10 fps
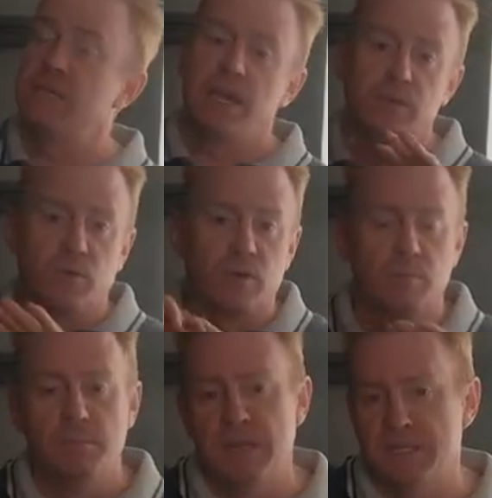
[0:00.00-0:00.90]
stand or on a
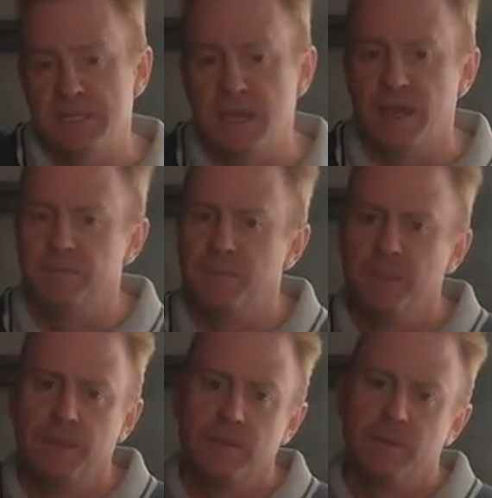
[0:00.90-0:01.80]
menace arm,
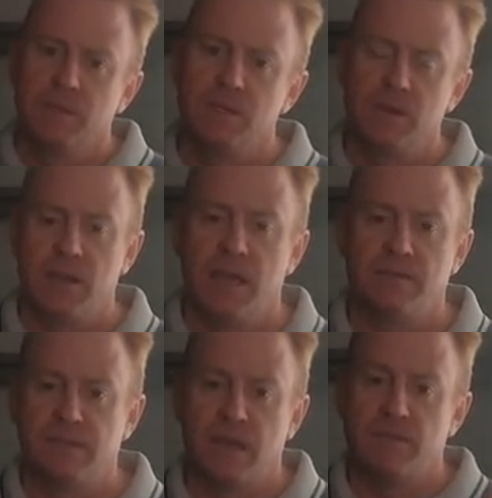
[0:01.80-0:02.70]
you don't
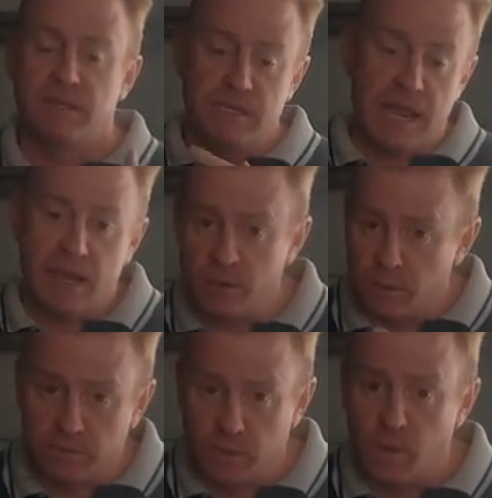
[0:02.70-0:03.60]
have to have a
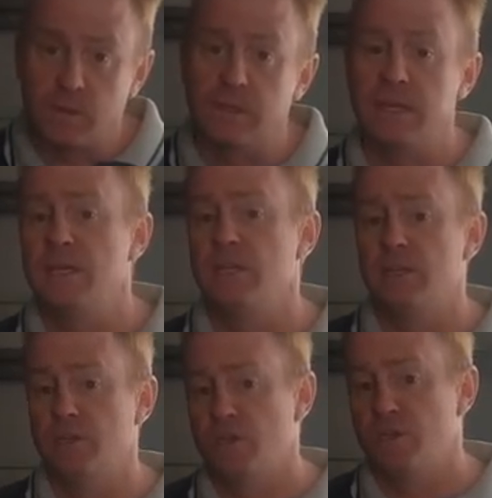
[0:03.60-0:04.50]
tangle of a long lead. You
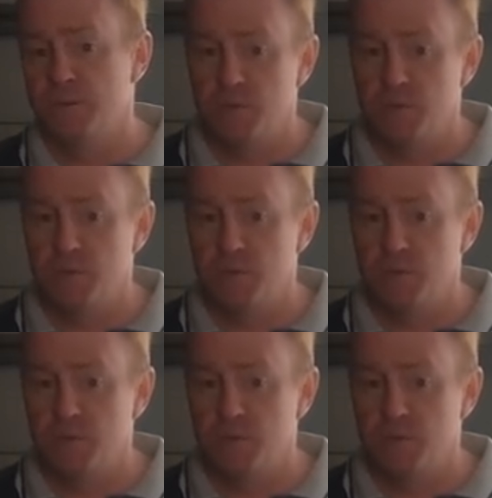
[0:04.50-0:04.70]
can choose